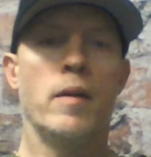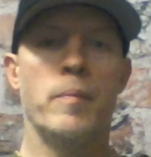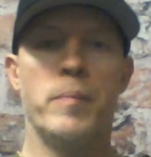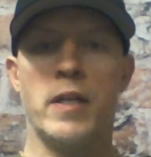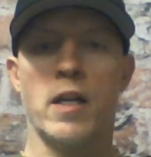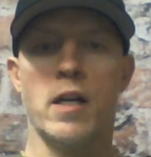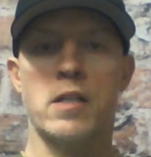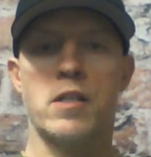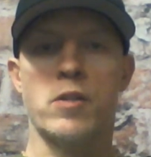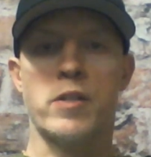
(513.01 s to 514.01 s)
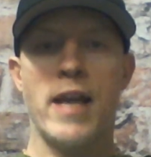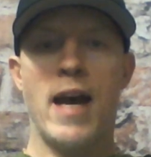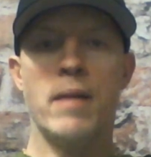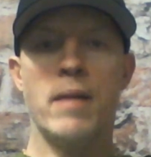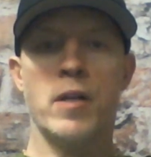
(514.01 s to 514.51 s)
because there's
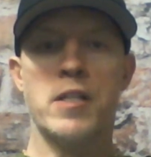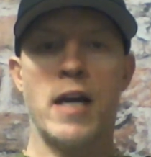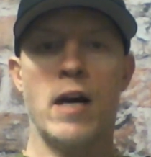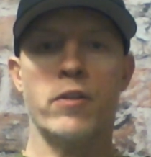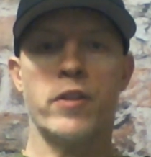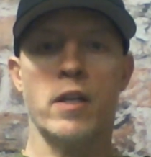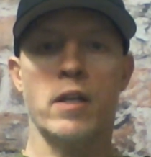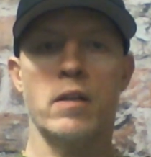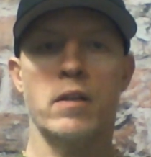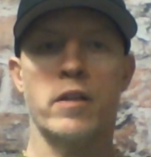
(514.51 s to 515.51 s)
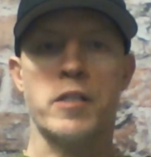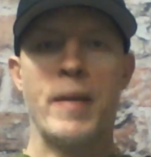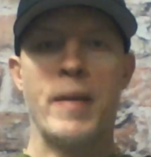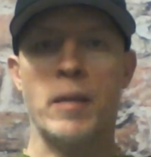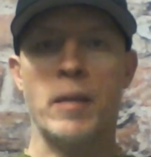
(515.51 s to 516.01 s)
not much out there that's
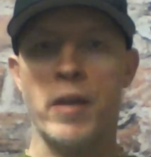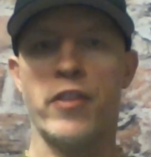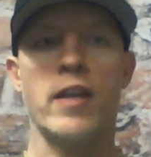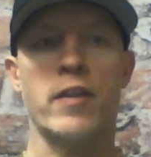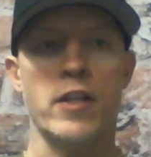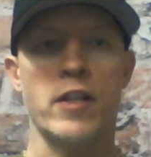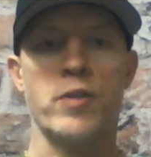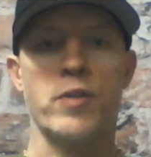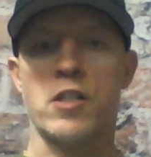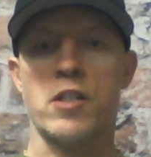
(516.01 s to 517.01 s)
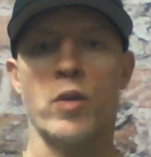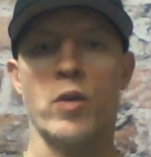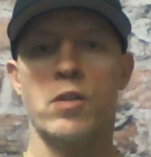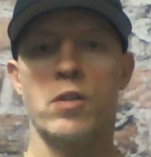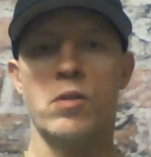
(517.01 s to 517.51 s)
making me think that
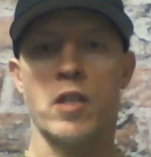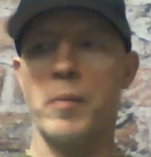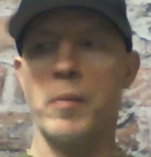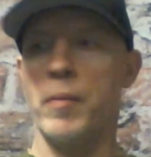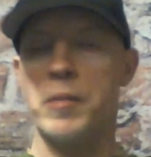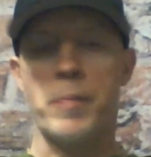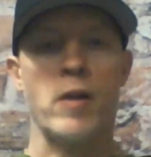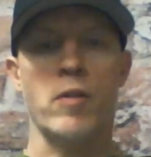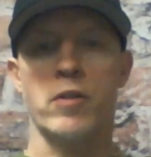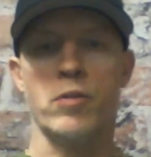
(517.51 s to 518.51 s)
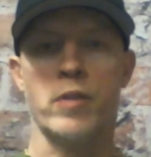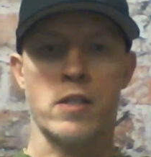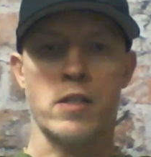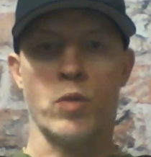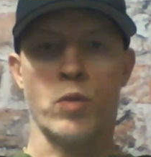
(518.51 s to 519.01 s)
2022 is going to be much better than
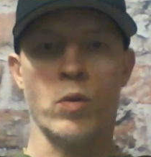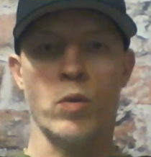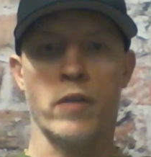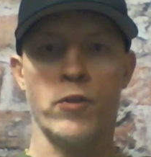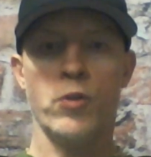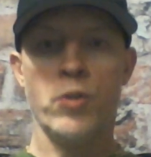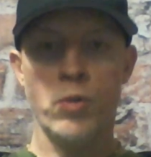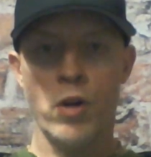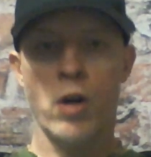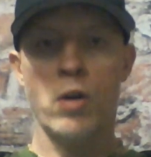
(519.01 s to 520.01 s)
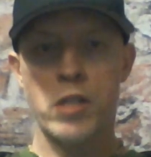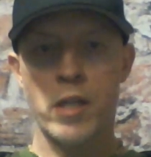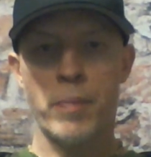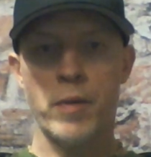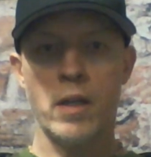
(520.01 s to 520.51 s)
2021. If you do know
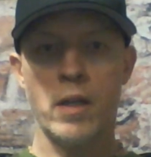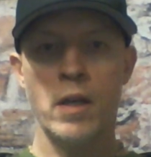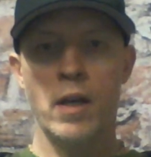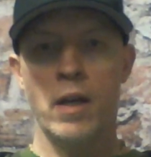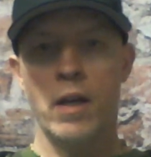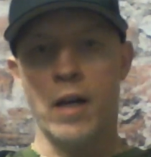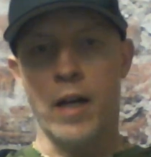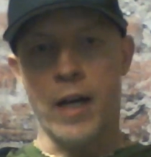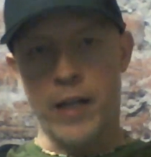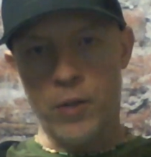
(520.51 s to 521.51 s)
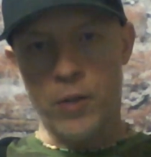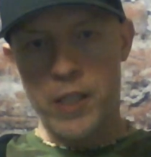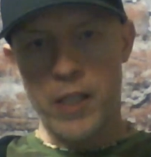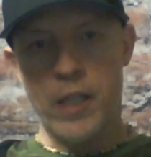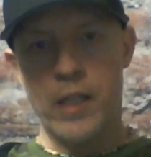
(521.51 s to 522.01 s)
something and you
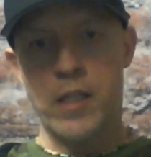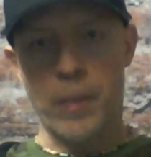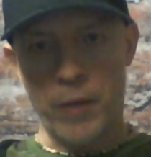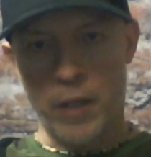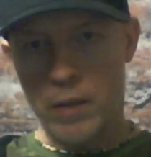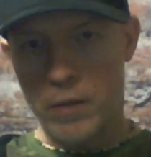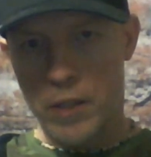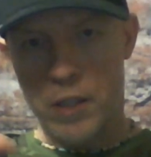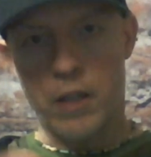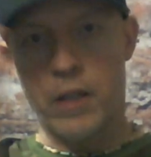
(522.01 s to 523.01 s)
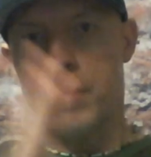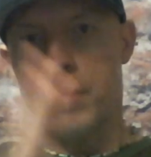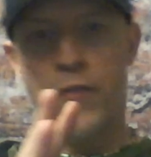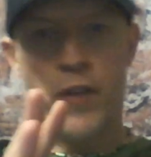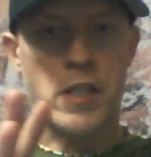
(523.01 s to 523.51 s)
see something that's going to
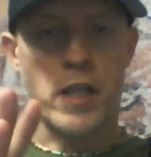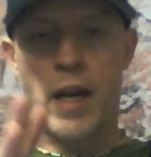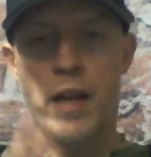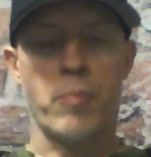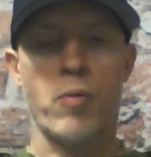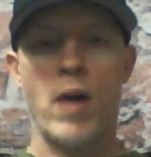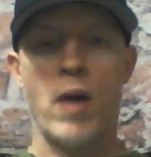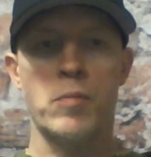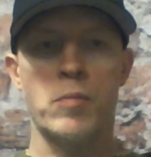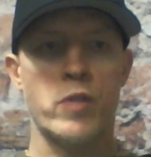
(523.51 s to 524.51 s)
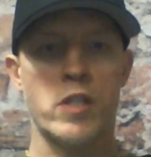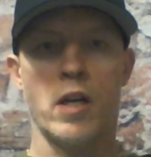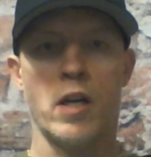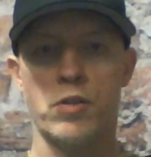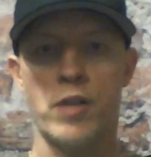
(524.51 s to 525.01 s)
fix a lot of the problems we
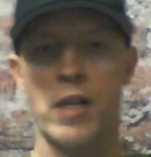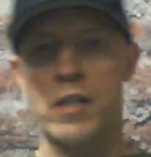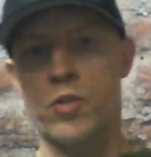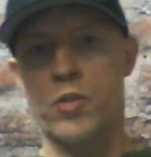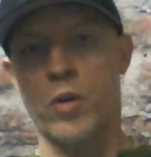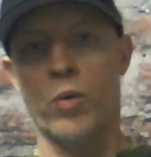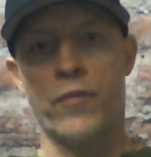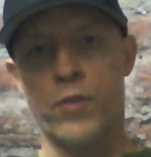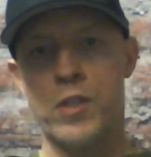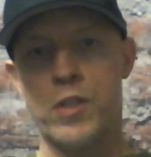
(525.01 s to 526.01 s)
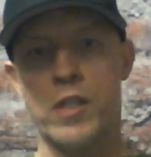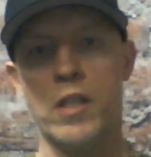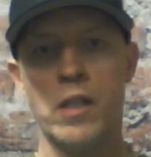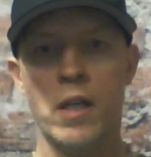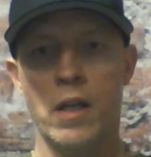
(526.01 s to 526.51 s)
saw in 2021, if you
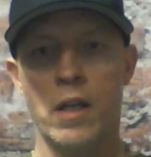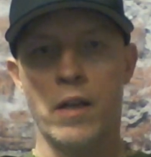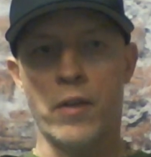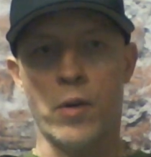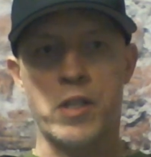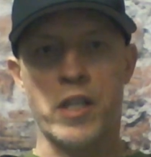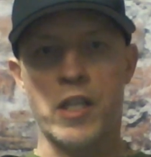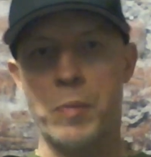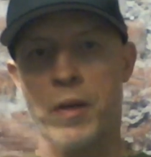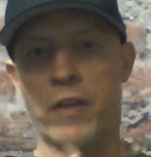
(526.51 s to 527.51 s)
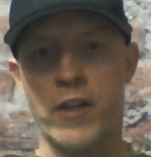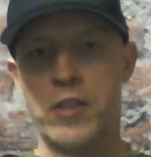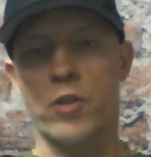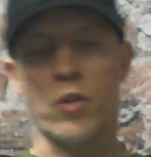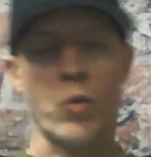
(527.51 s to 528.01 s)
see those things being
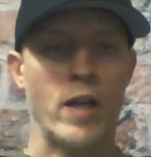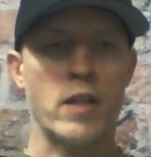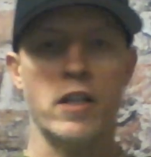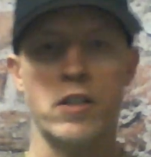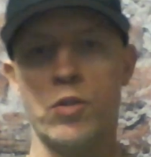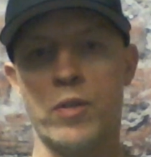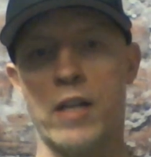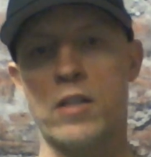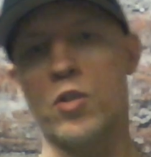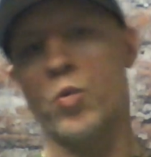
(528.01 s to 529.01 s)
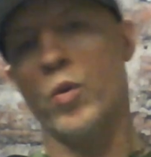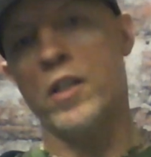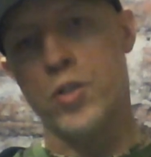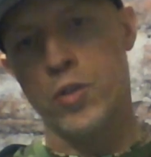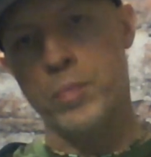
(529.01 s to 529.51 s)
fixed or corrected in
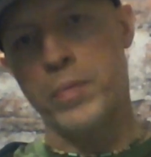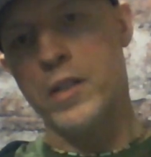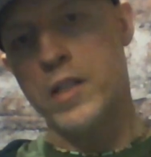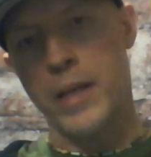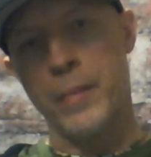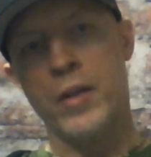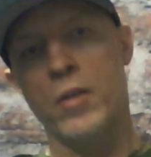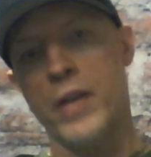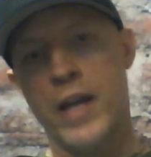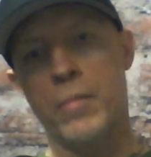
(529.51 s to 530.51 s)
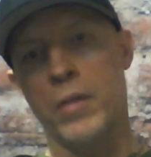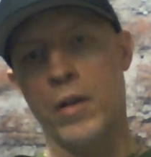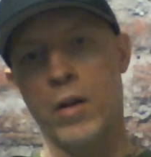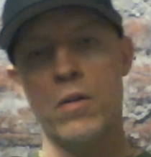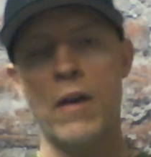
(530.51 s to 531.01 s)
2022, please let me know down
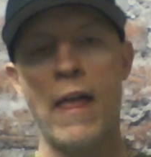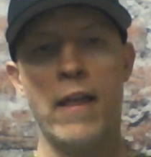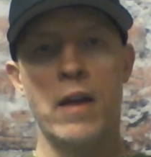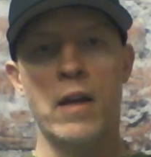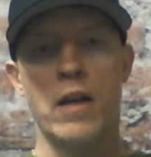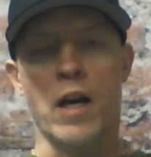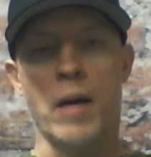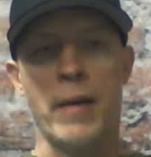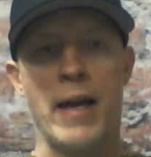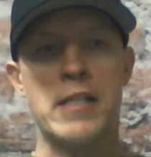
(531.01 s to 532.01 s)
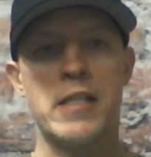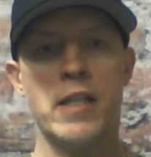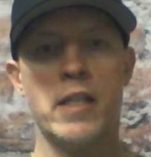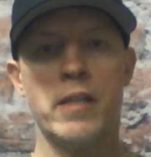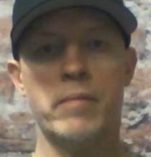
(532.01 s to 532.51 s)
below. But I
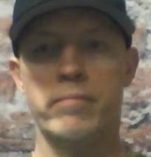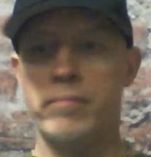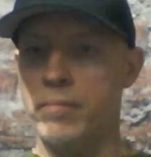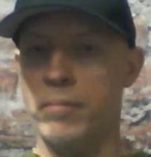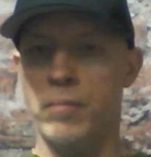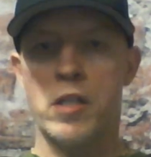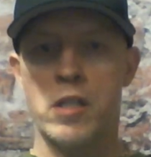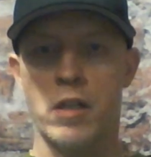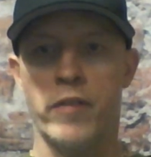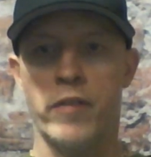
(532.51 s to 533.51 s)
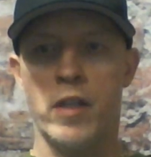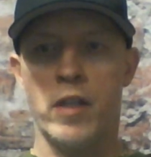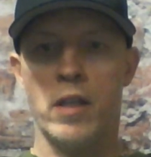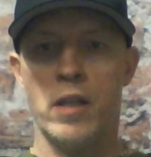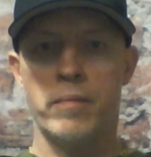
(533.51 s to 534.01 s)
see much of
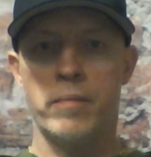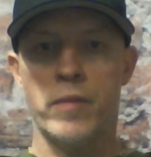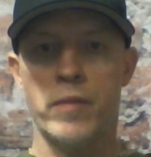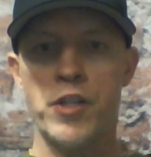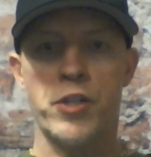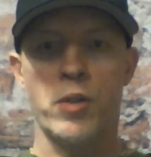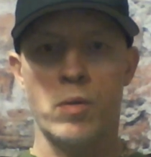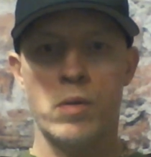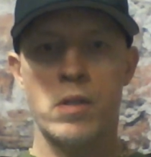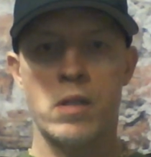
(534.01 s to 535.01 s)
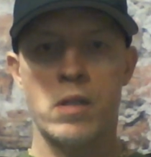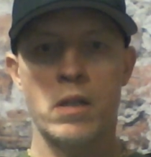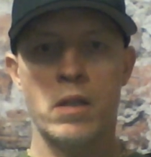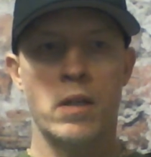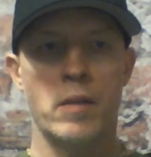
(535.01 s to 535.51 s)
the issues,
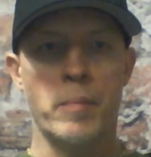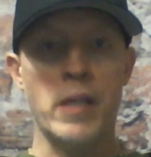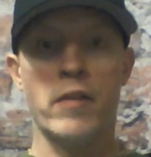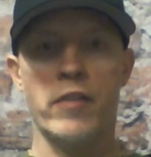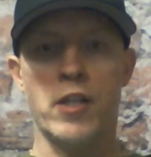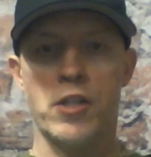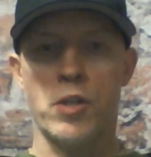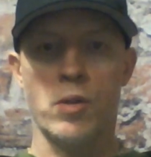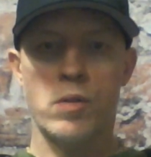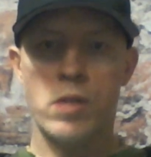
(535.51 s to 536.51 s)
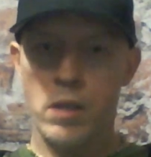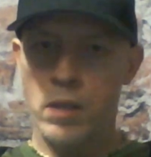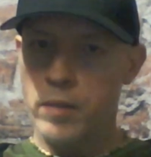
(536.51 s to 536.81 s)
many of the issues,